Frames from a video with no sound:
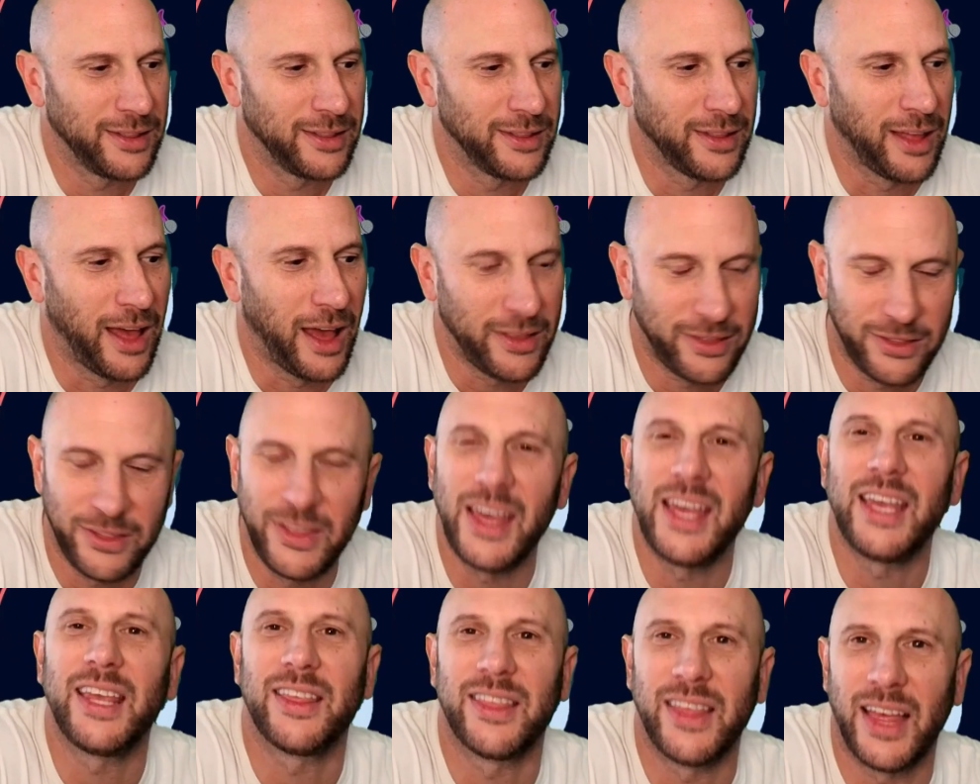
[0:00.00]
I
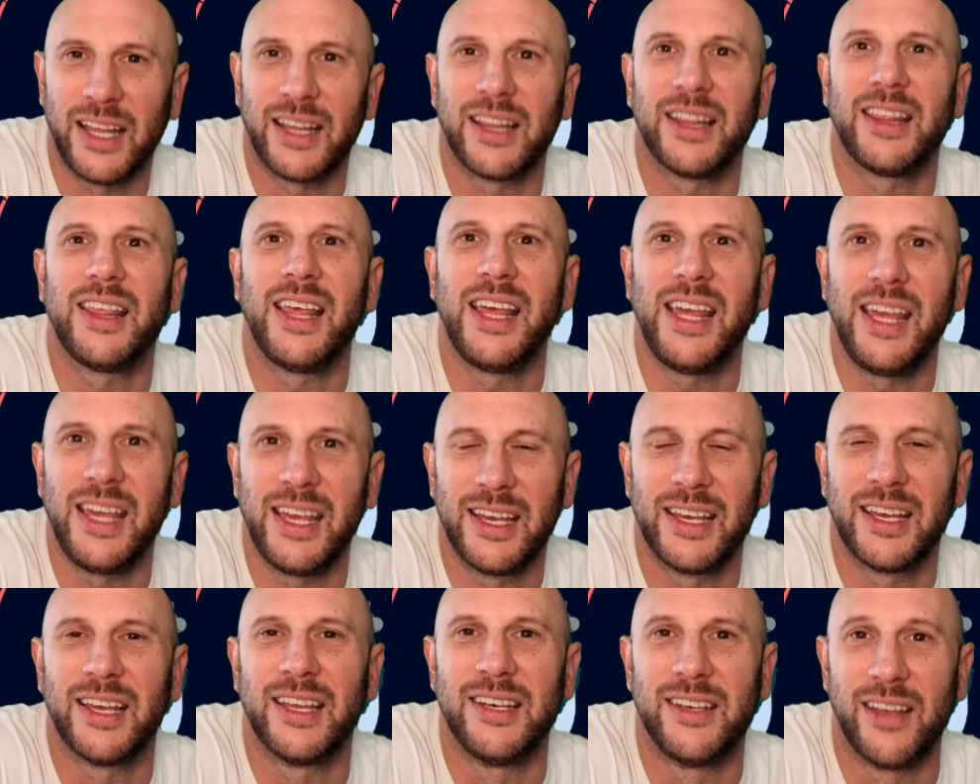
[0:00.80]
think that
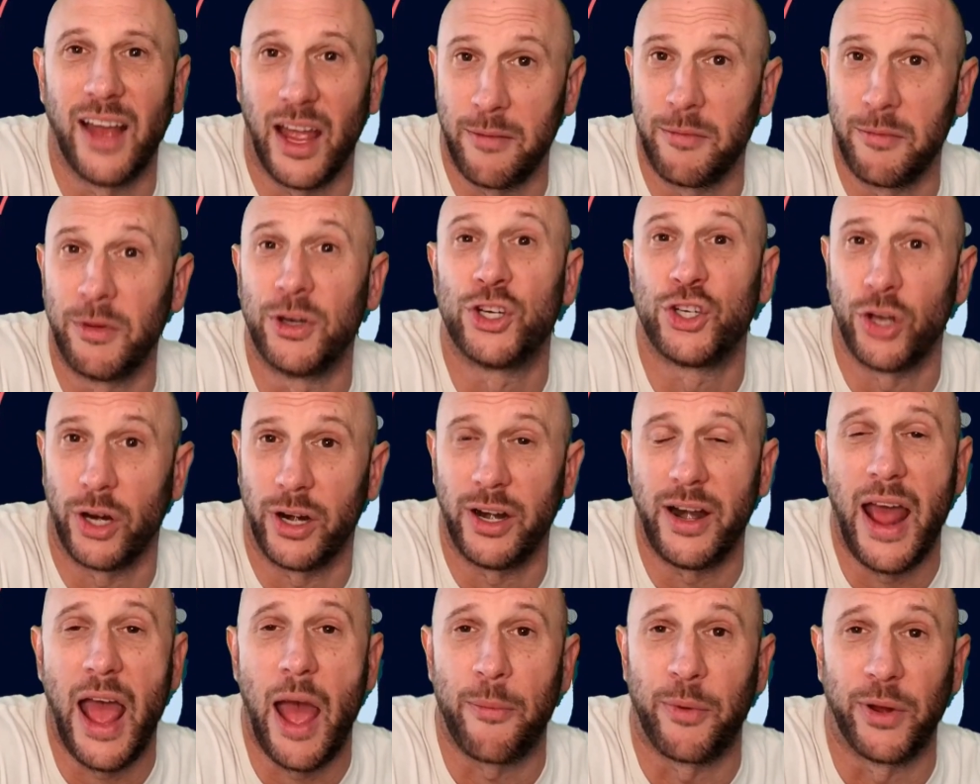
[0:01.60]
the indictment
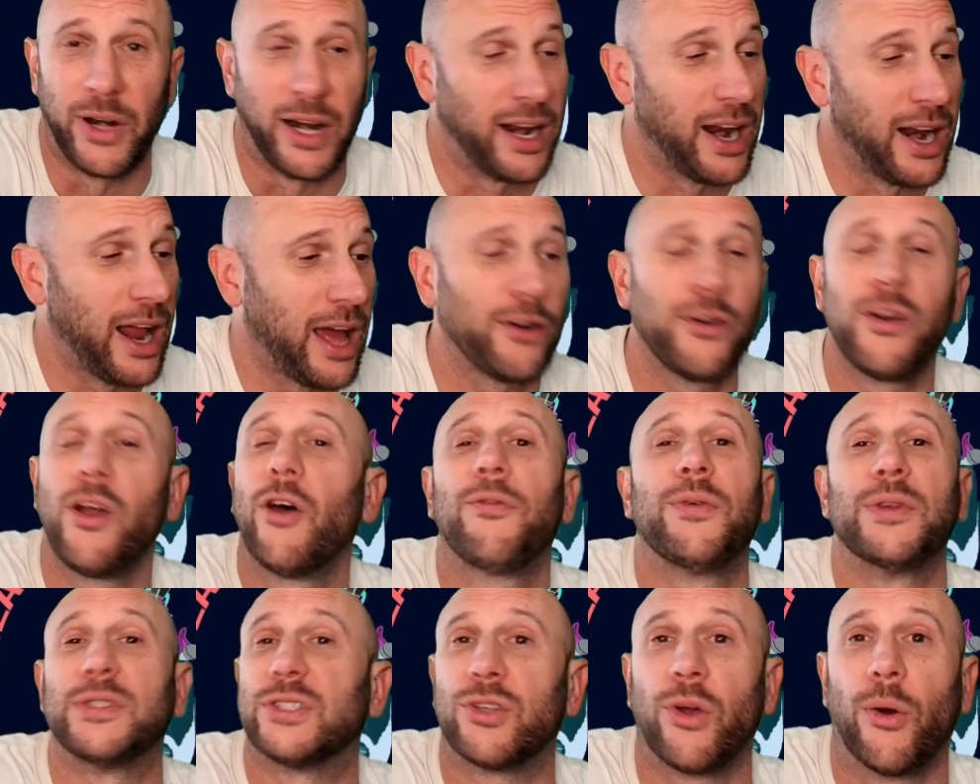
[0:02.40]
should happen, and I don't know
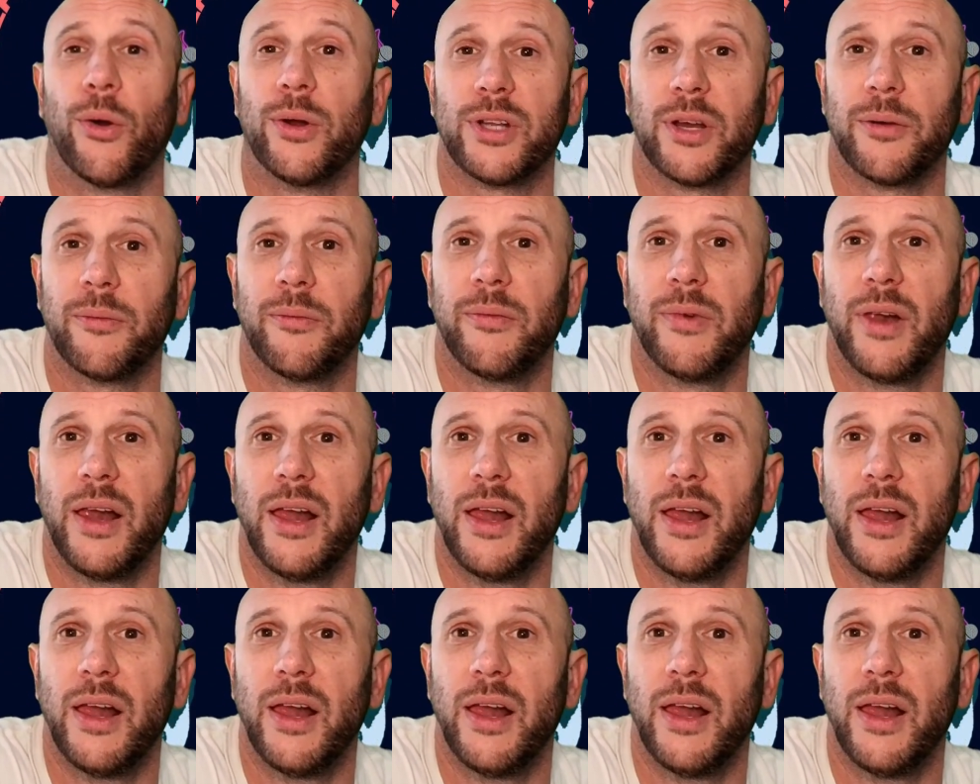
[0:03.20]
if it's going to.